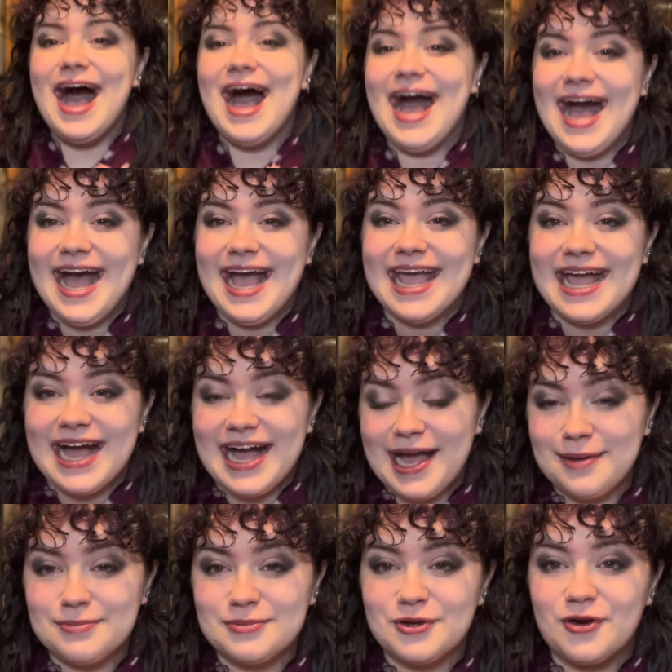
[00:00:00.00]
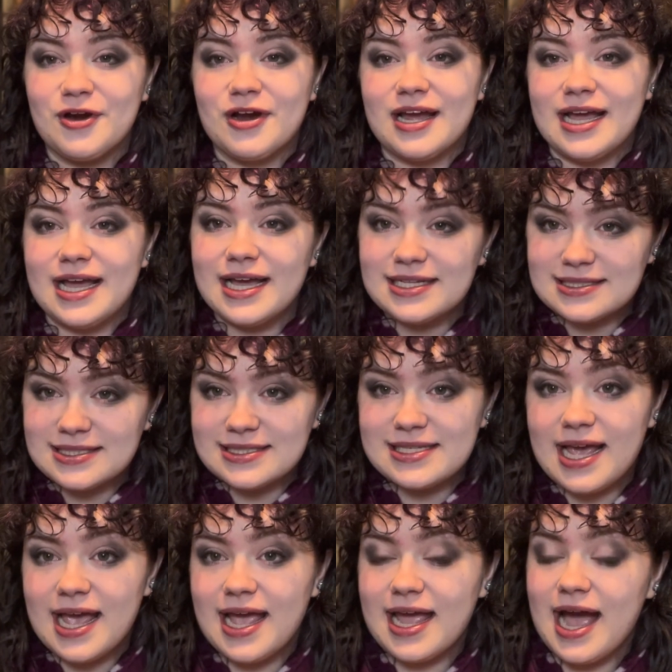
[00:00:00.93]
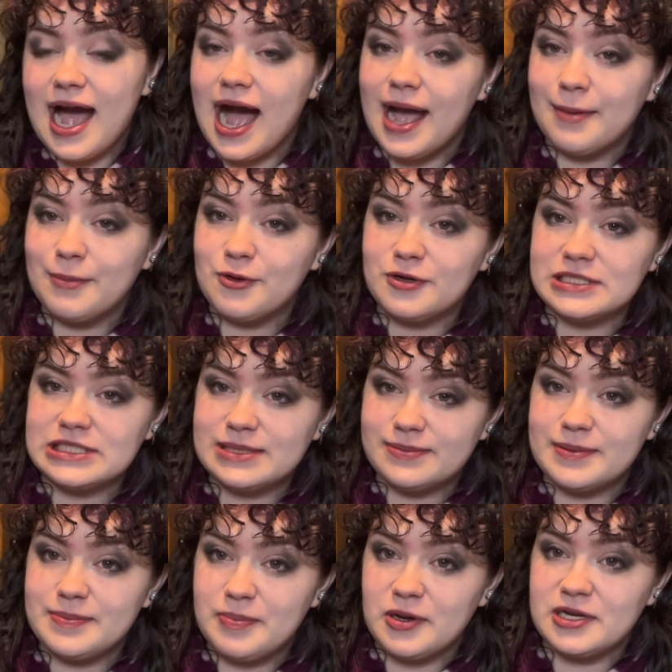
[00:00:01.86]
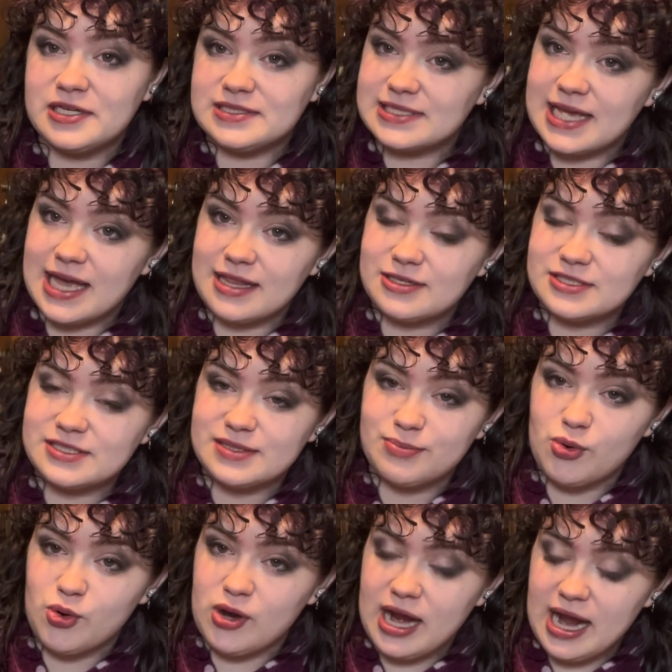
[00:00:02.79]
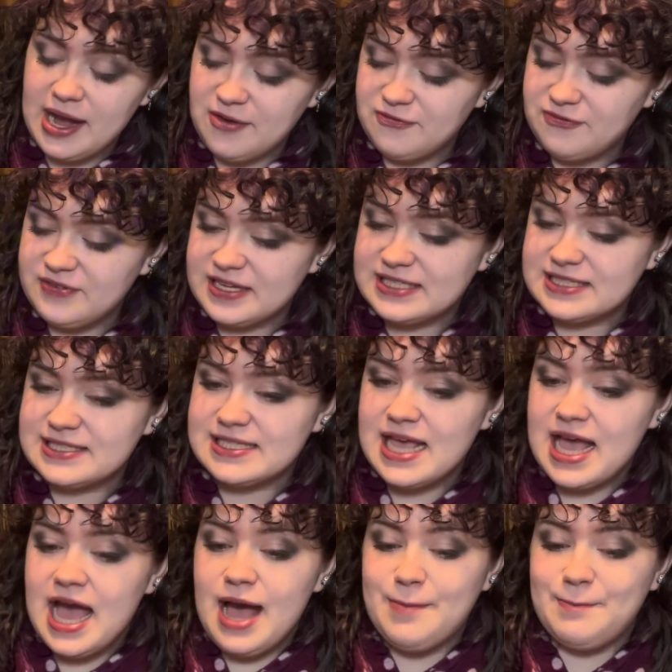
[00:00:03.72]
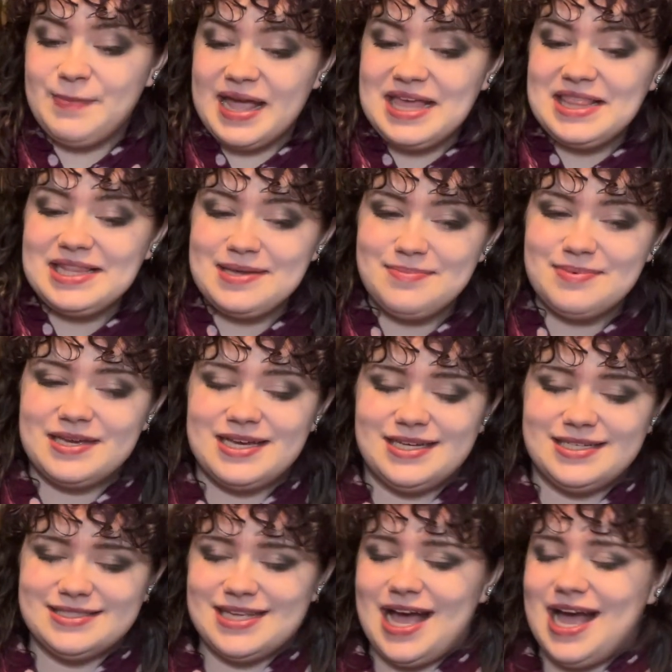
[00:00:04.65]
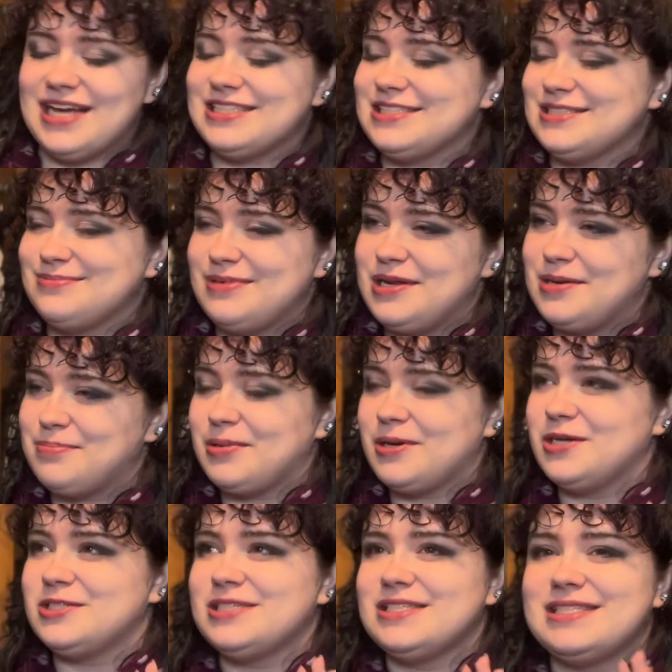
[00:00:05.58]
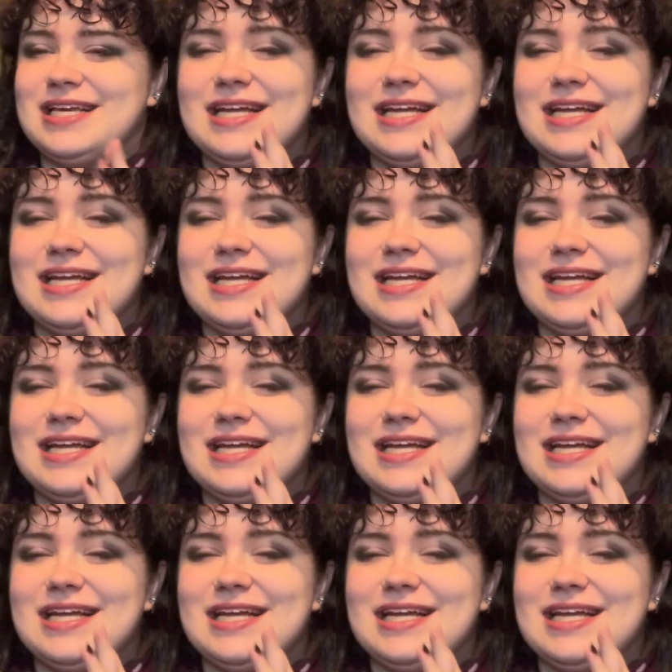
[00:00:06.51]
Hi, I'm Nora, and today I'm going to be putting together some more outfits, mainly because I just made a purchase